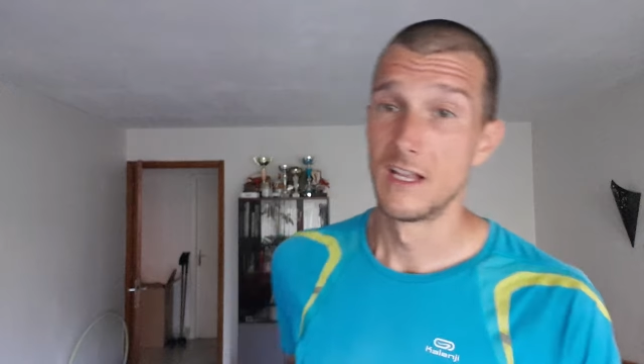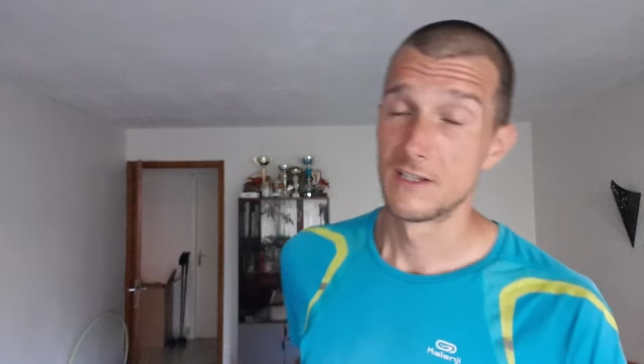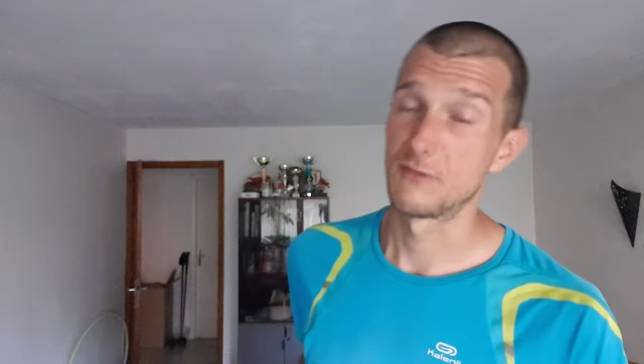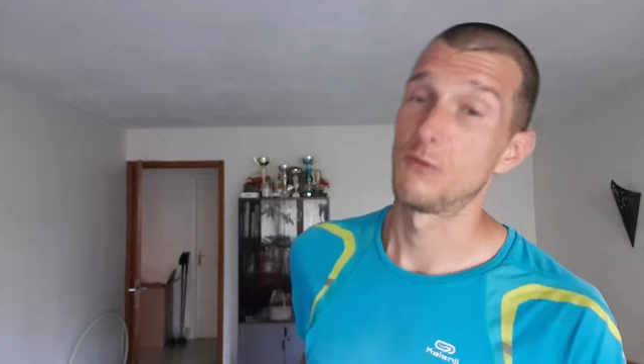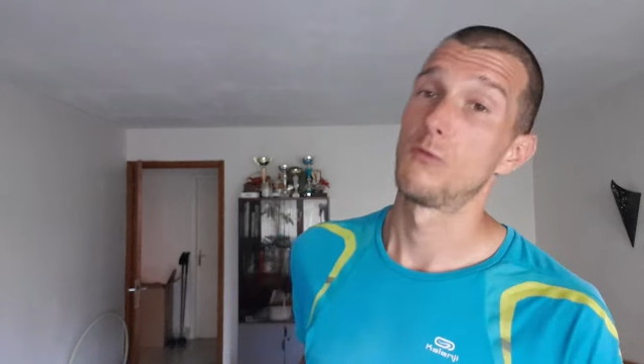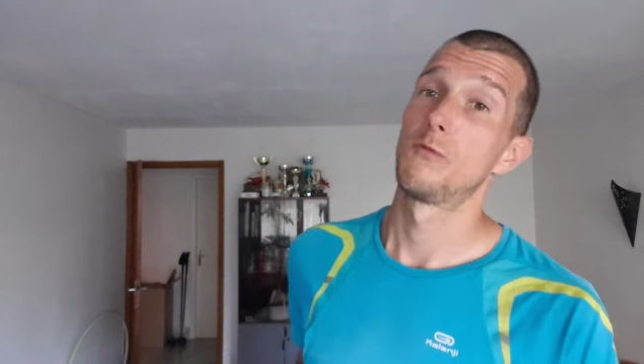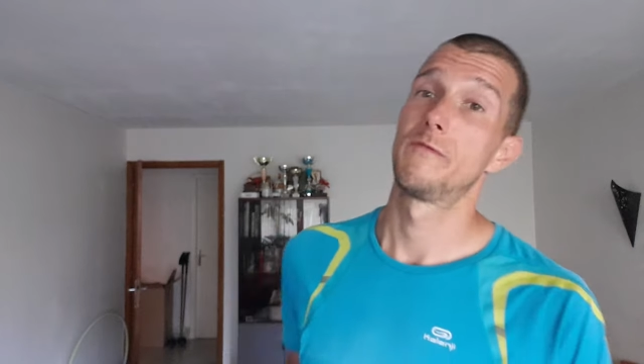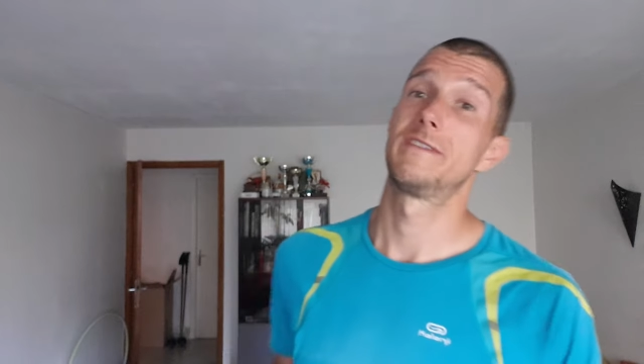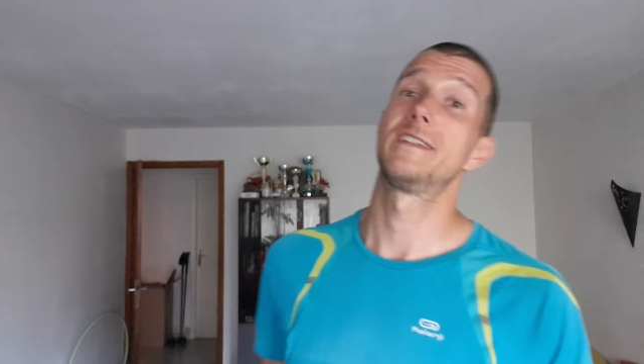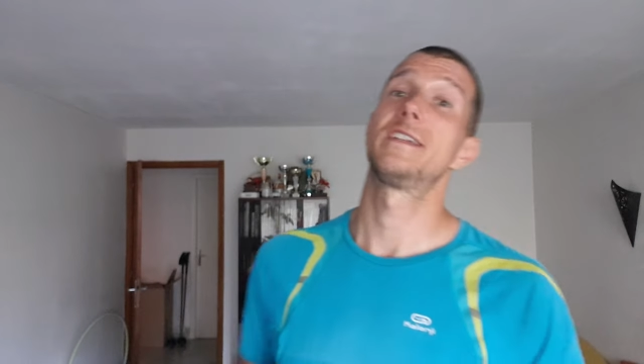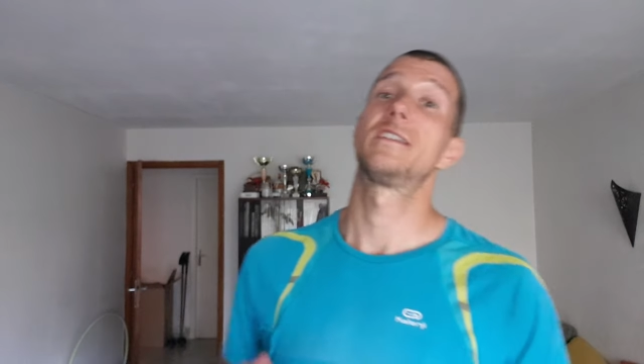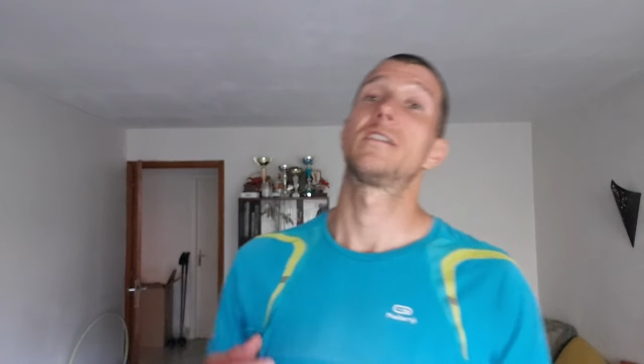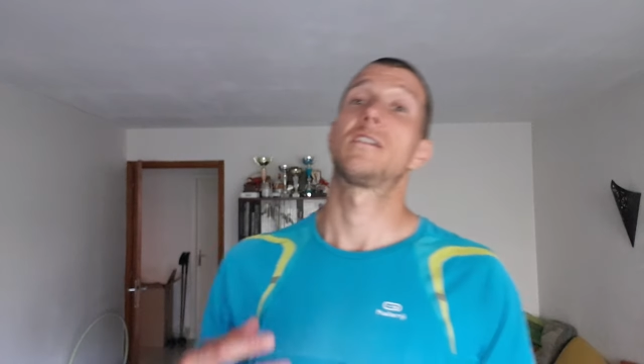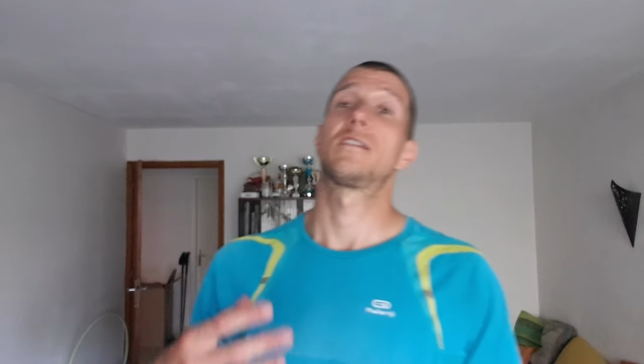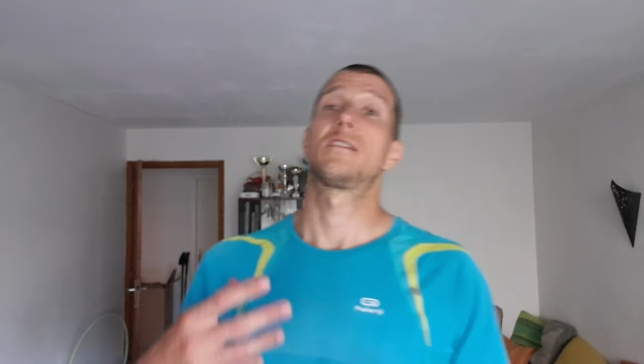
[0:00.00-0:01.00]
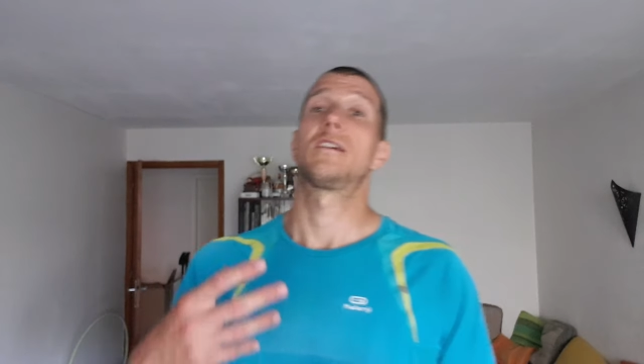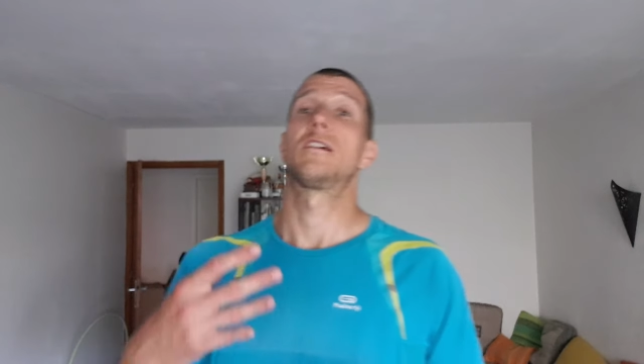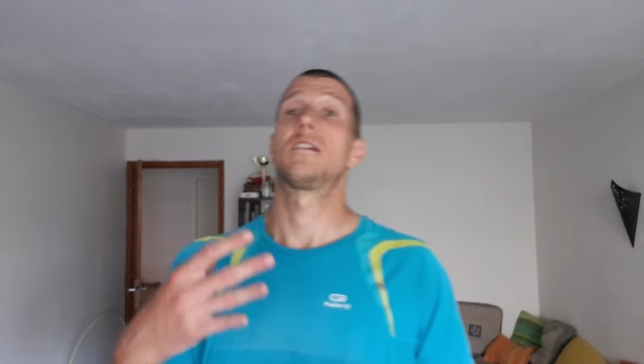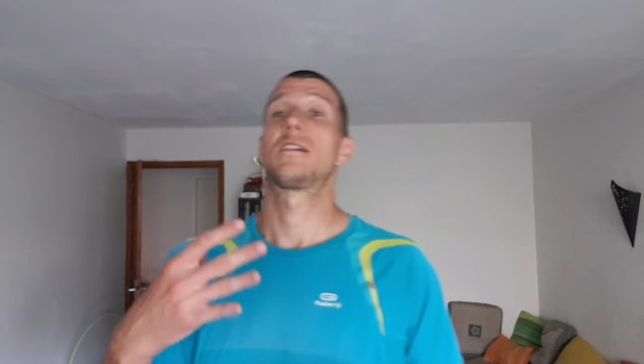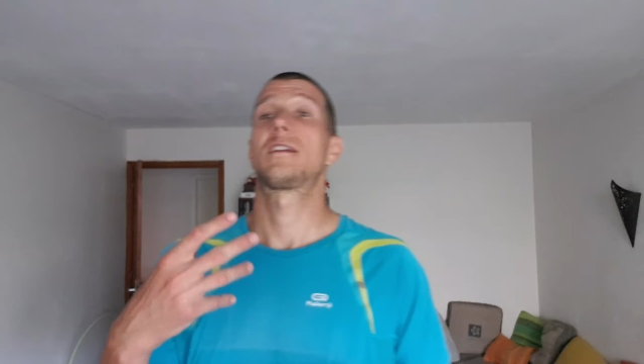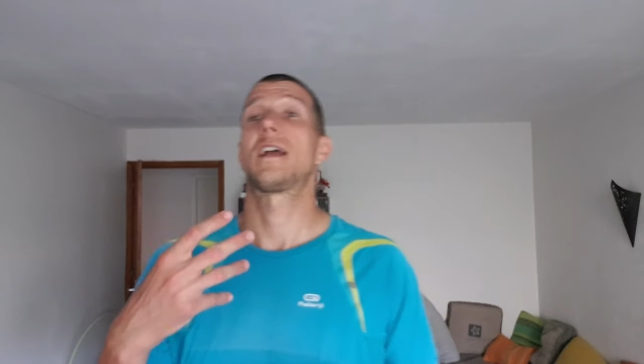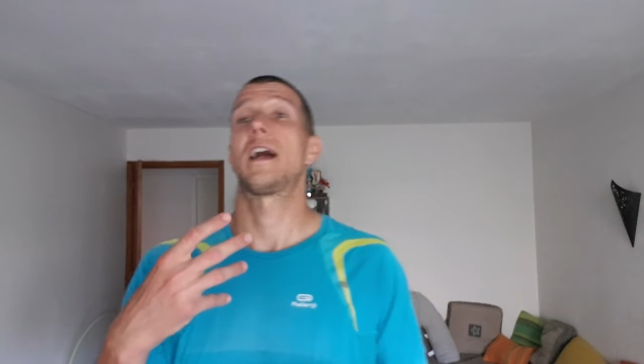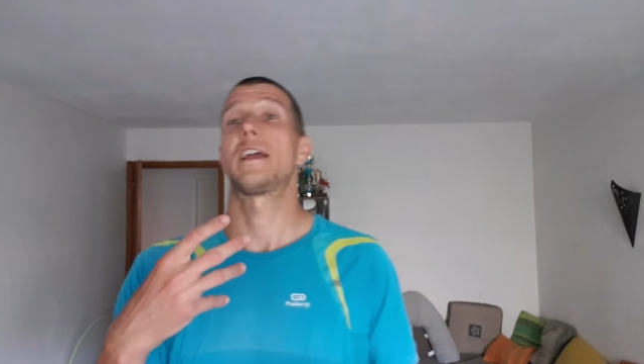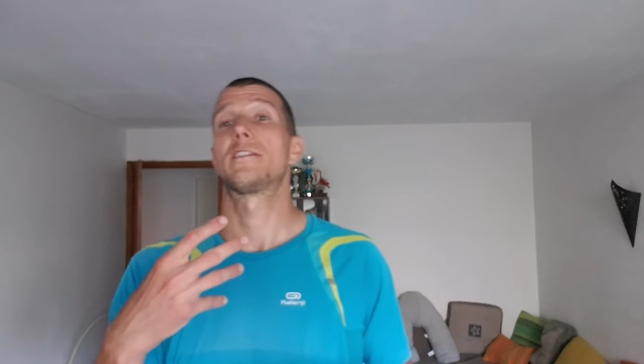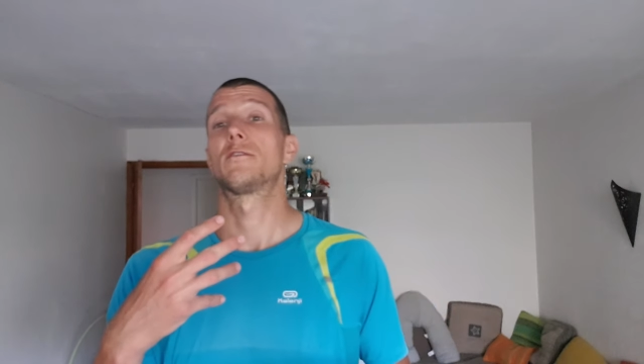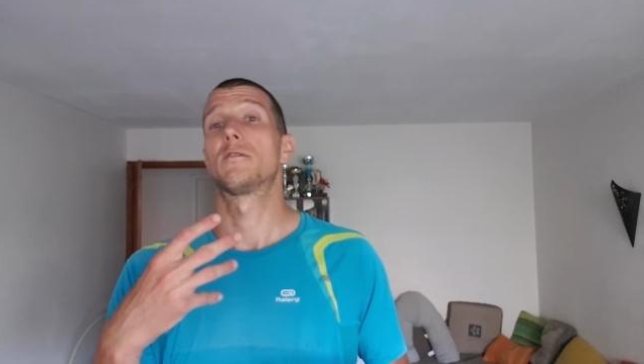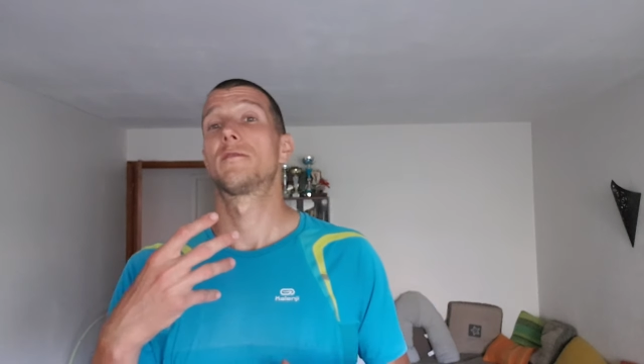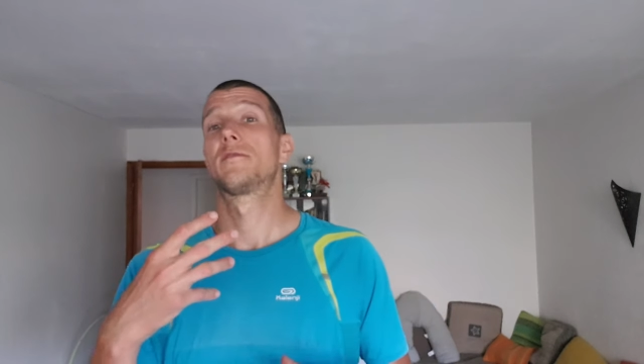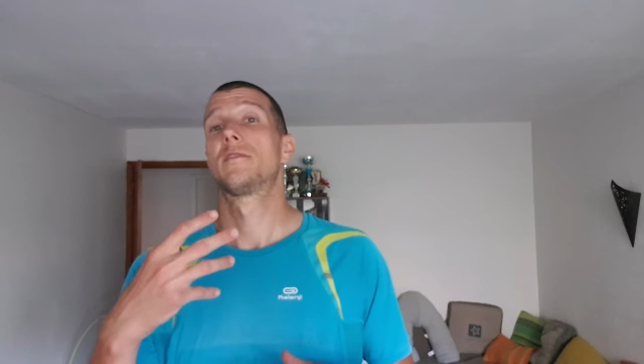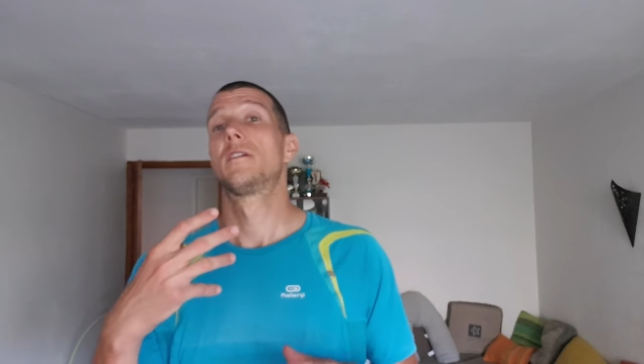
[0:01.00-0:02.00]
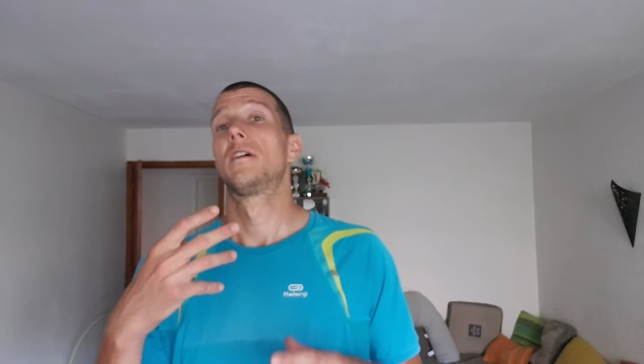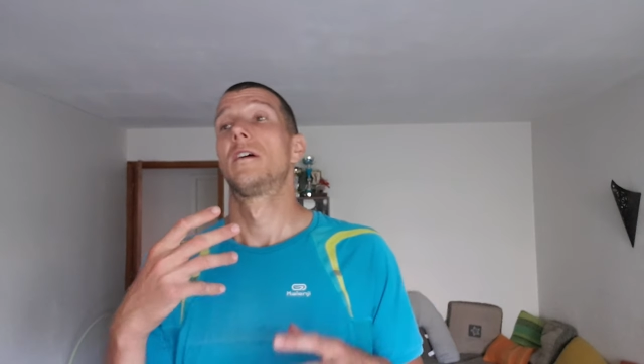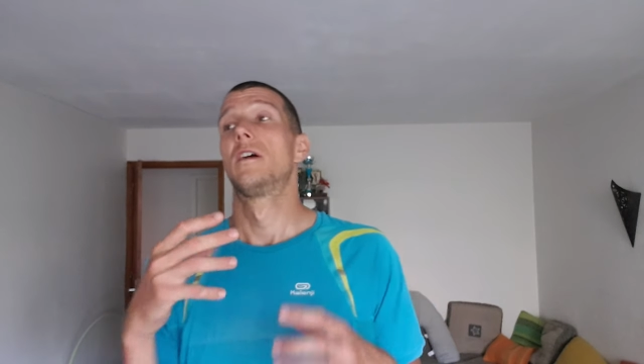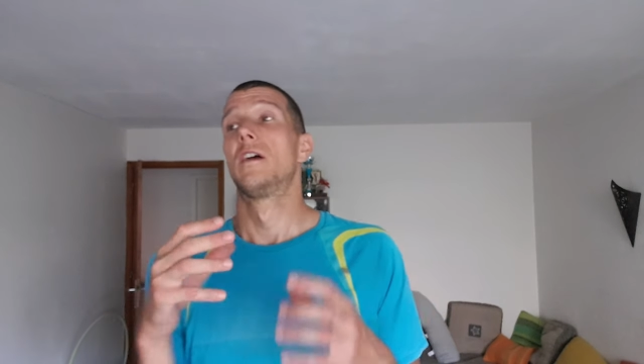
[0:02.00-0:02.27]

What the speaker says: So you need a kind of